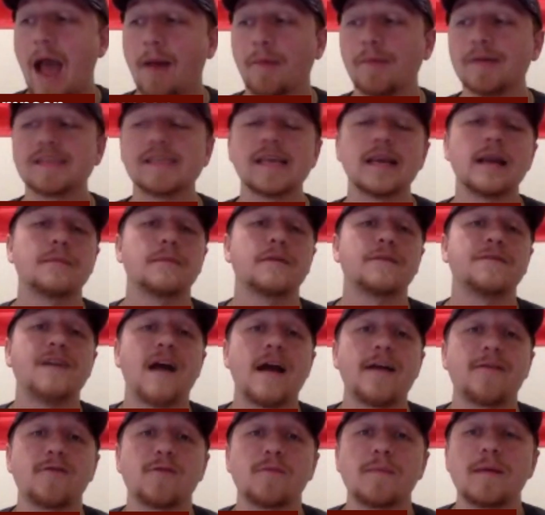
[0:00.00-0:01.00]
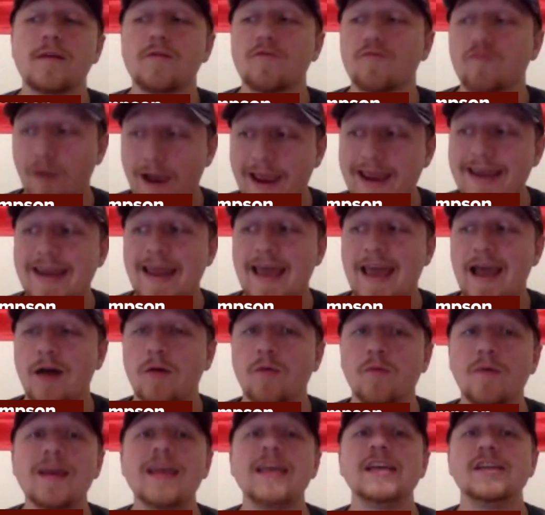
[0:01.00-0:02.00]
I would say number 5 for me right
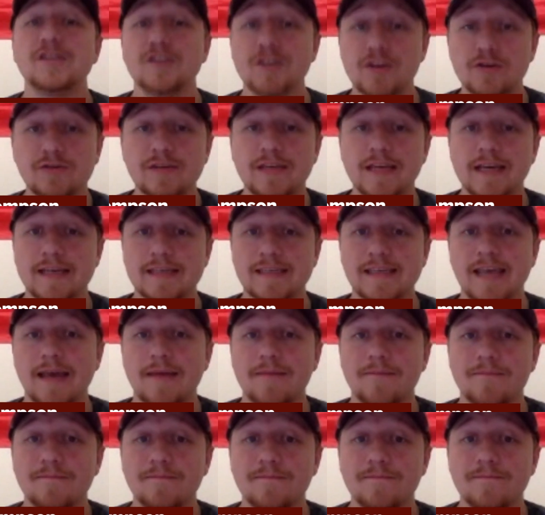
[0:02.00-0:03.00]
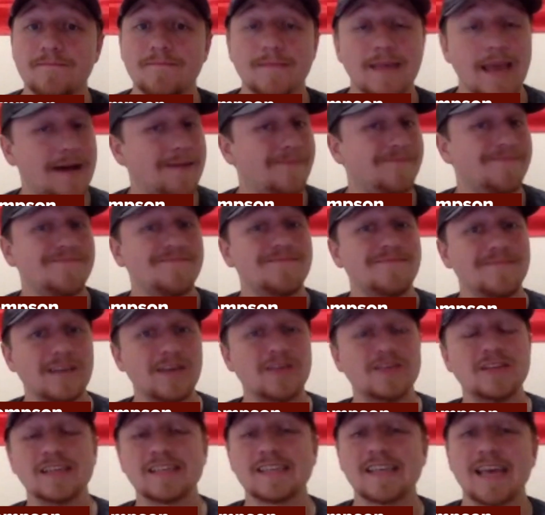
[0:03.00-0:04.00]
now is UTSA. Yeah,
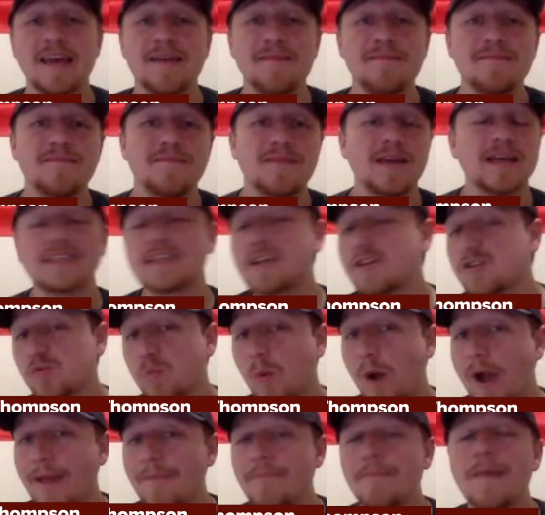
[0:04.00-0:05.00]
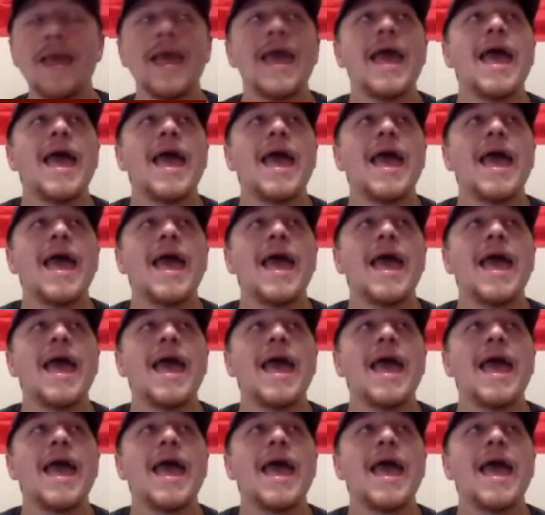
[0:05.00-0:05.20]
UTSA, because here's why.